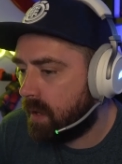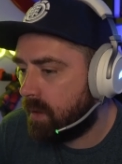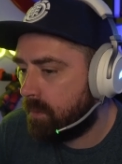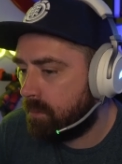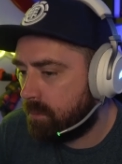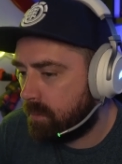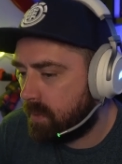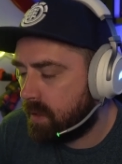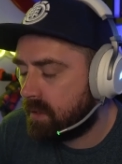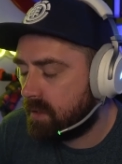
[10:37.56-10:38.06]

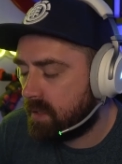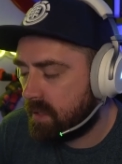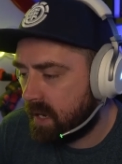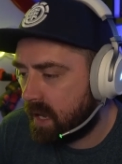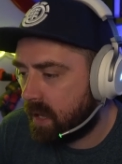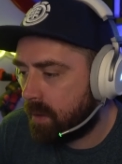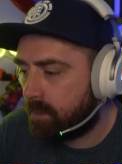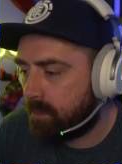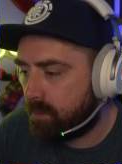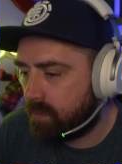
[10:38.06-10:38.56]
it did
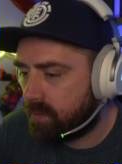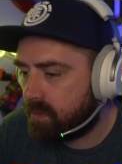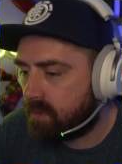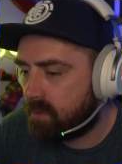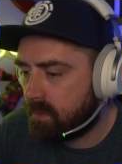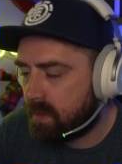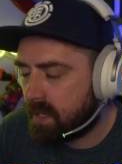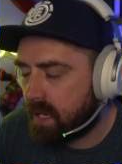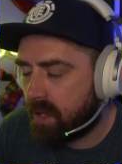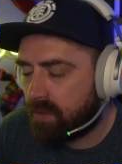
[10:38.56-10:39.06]
help
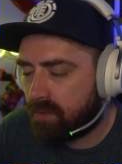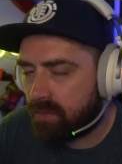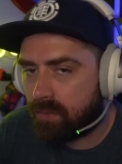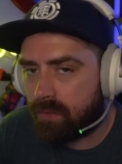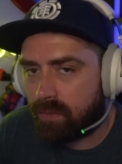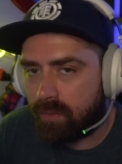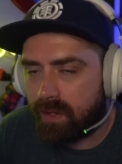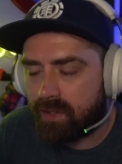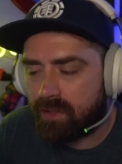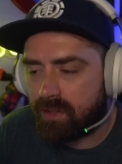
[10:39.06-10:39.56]
get through the
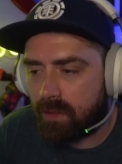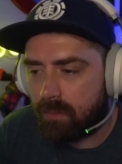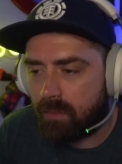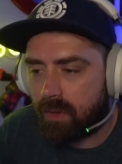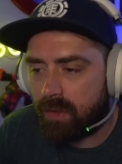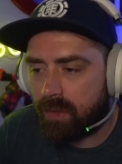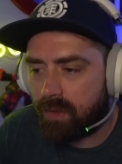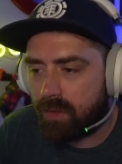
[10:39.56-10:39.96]
rest of the month.